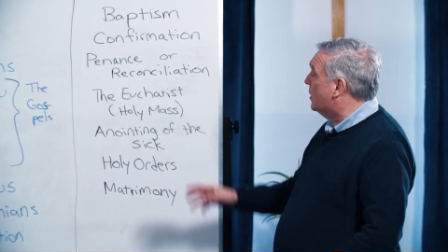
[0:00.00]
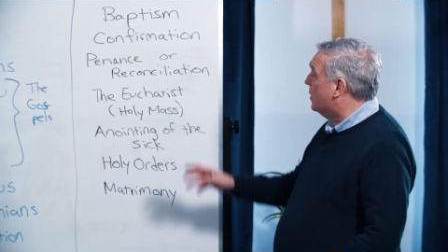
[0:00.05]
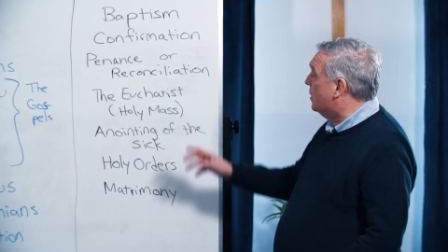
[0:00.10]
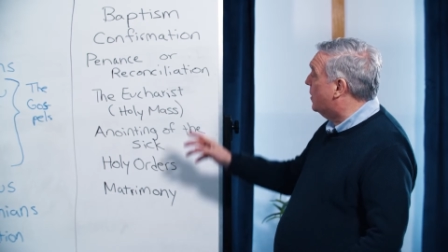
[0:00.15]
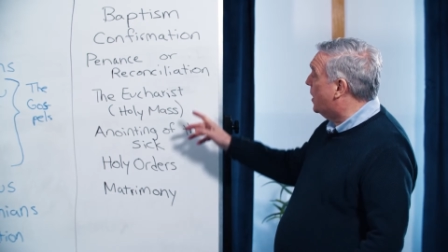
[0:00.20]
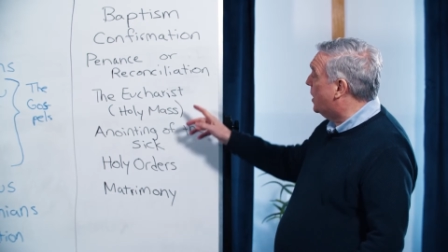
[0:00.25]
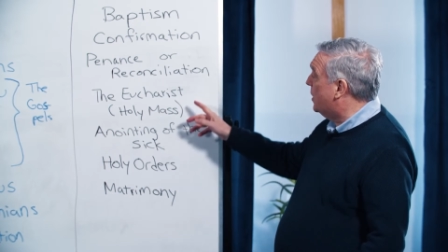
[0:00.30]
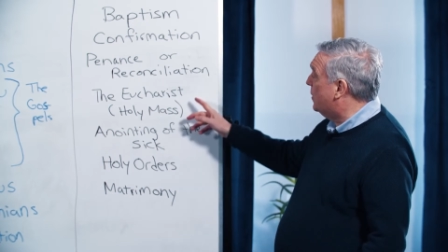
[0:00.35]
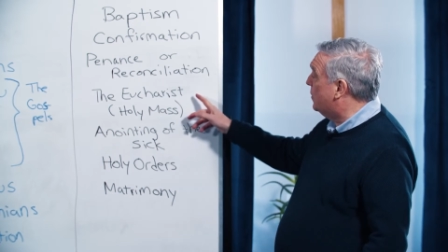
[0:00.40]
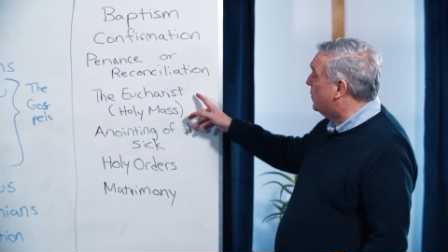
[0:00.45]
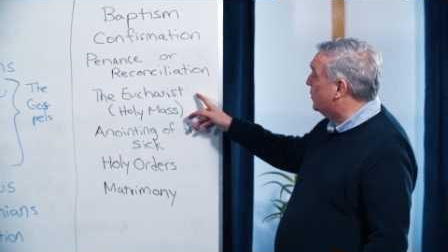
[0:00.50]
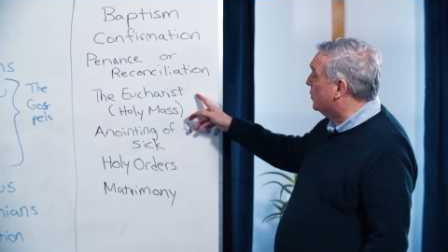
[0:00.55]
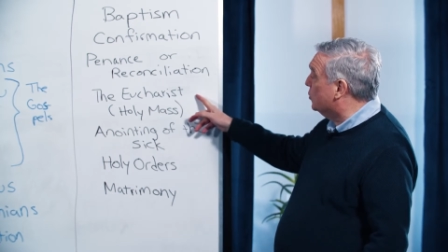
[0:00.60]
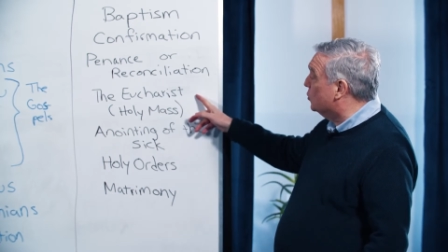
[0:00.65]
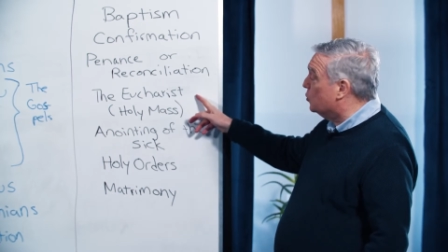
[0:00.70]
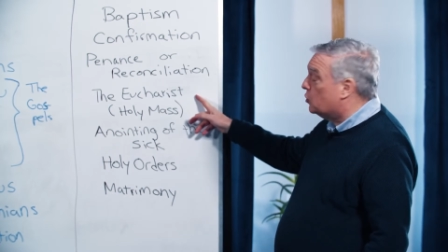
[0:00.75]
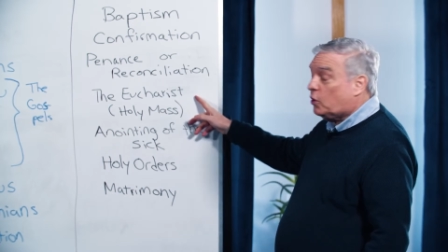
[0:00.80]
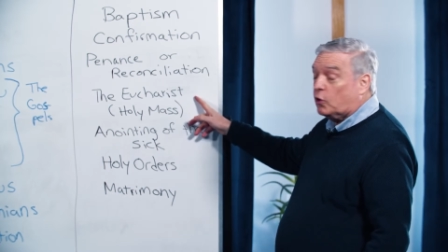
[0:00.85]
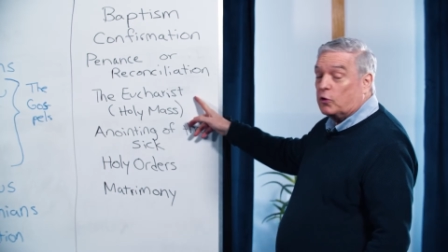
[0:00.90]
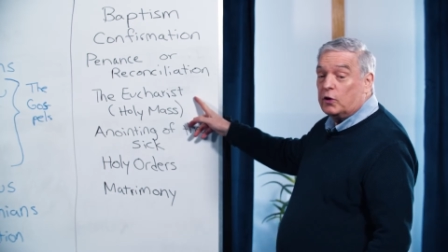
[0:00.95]
then the
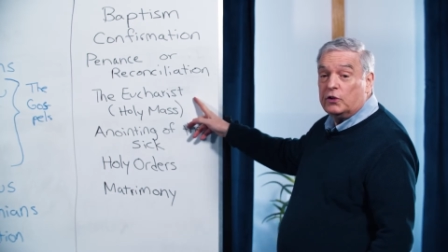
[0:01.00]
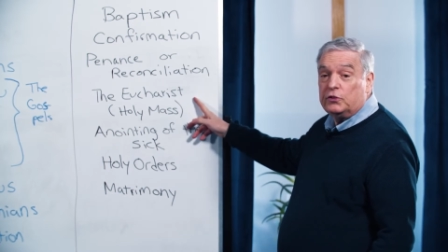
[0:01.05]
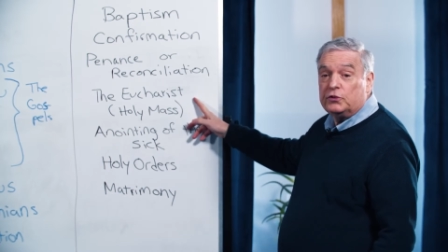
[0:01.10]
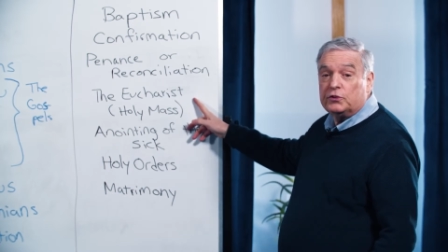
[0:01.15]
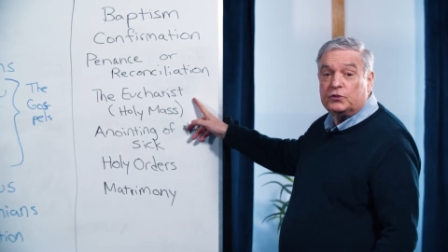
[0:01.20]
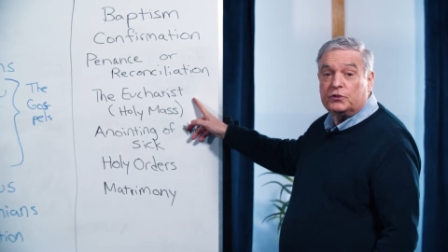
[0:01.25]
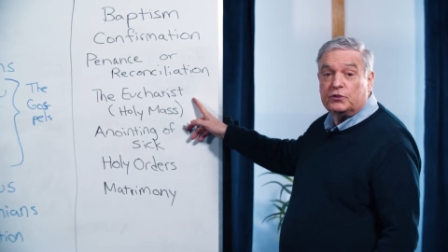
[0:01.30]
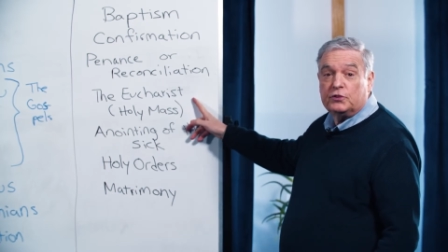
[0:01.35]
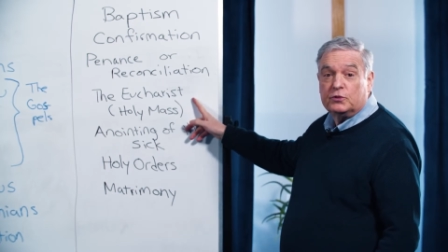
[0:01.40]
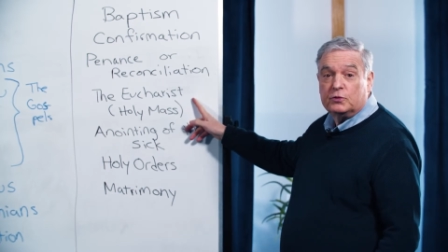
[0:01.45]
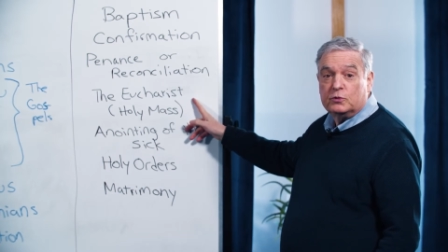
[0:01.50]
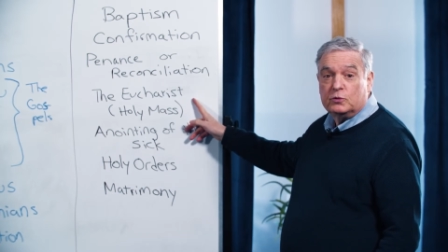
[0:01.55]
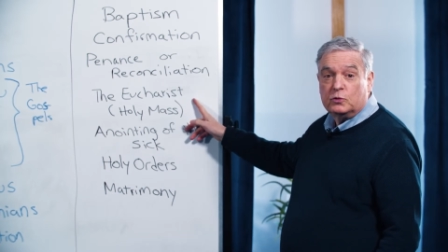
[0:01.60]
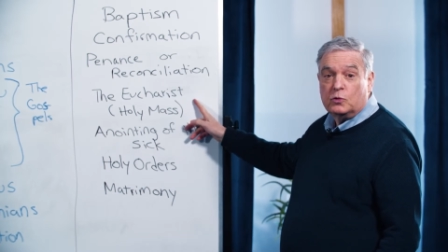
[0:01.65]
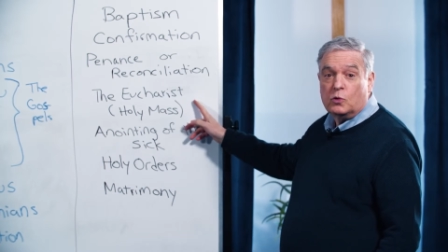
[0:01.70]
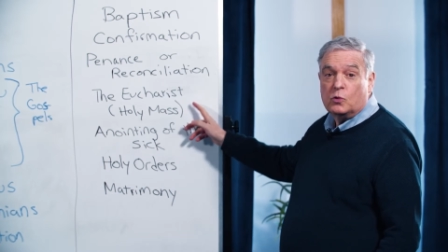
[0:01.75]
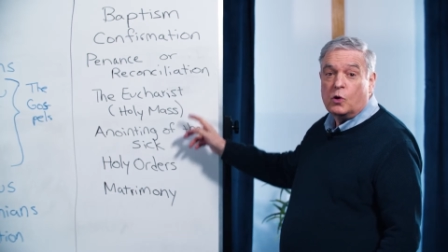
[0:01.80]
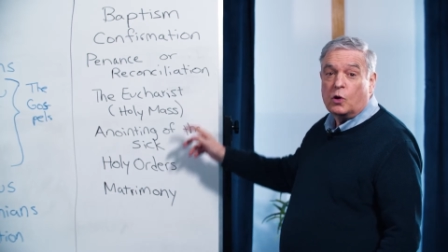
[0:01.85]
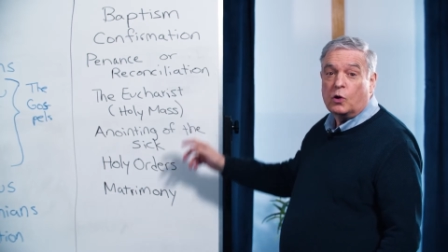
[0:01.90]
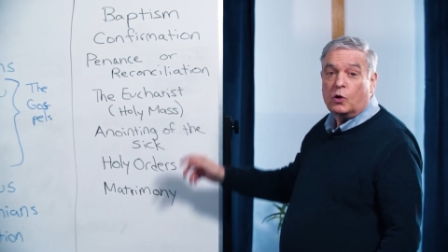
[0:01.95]
Eucharist
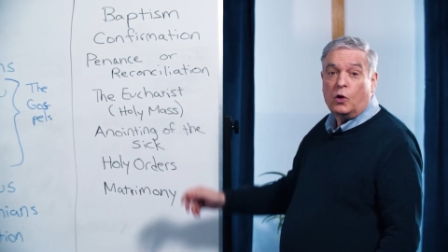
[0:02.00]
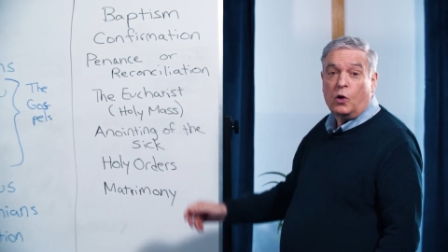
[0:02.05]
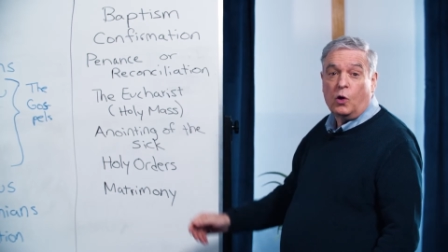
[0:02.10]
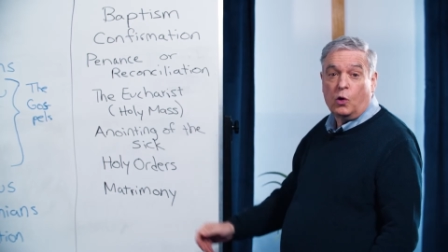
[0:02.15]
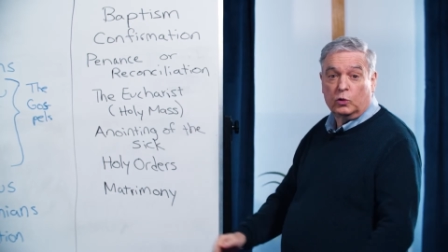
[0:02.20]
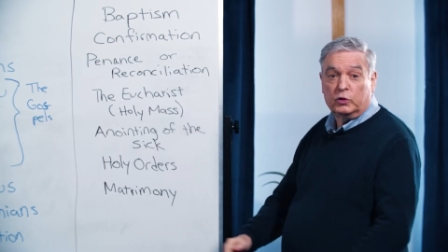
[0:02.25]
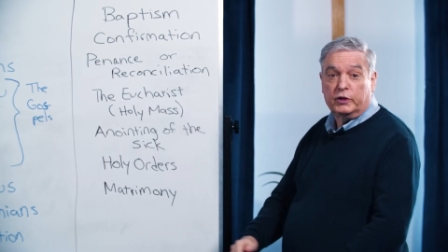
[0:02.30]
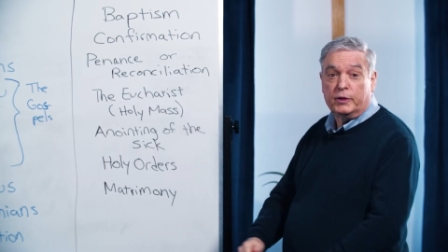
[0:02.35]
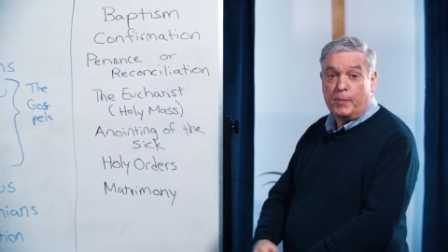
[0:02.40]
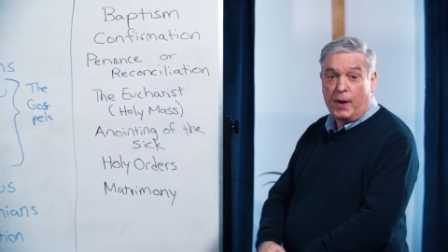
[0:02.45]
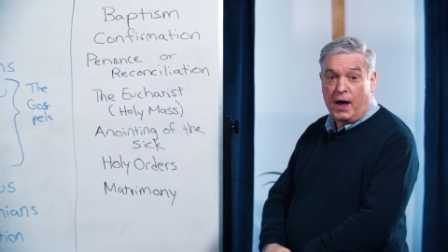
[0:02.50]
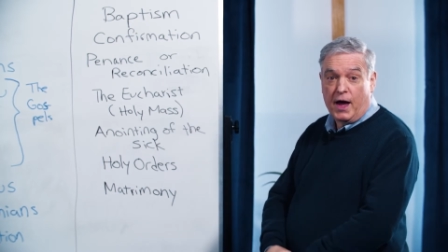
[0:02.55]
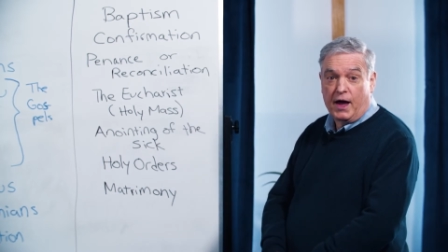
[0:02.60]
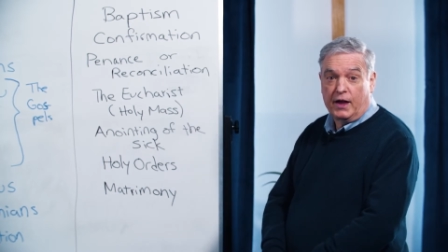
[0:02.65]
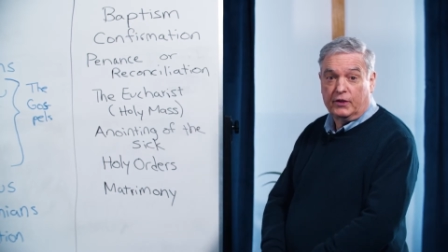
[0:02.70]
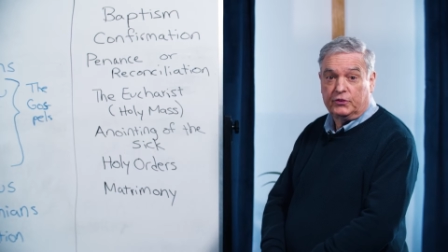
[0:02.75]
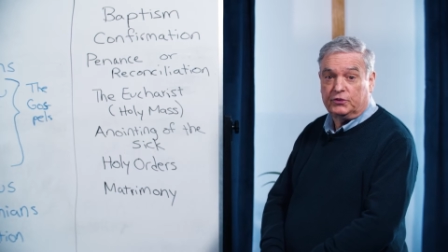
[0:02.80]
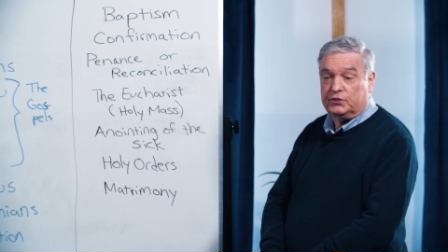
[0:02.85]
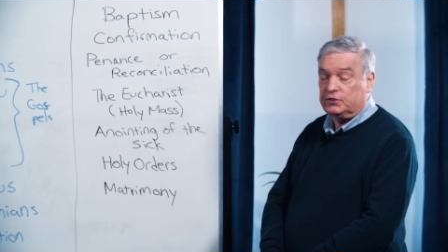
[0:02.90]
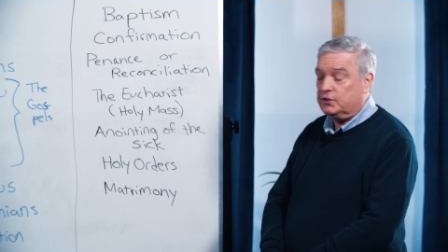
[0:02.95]
or Holy
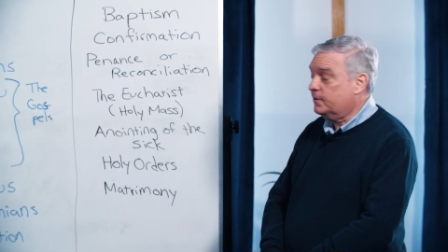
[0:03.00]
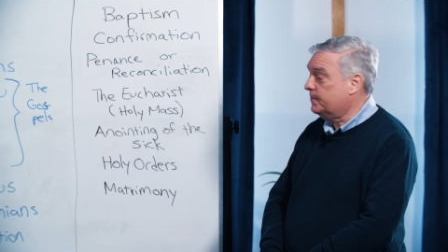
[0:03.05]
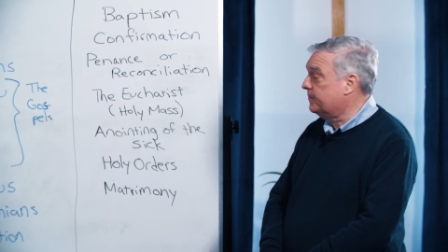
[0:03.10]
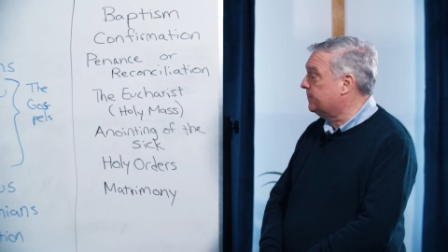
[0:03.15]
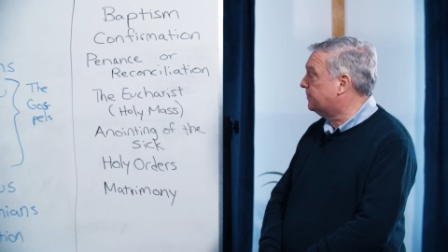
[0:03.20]
Mass,